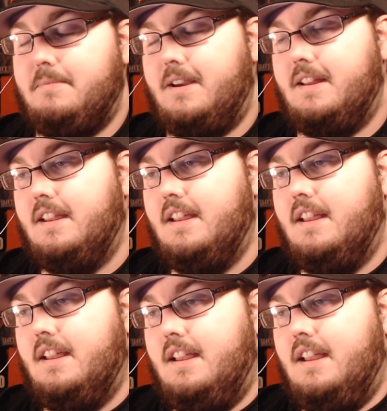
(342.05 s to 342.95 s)
but
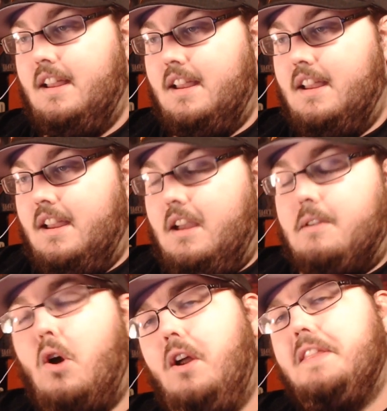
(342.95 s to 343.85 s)

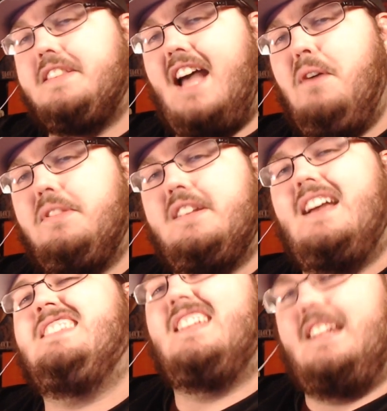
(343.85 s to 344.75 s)
go on the side with the
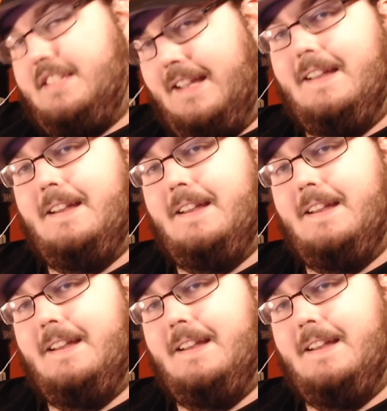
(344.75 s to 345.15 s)
nice titties.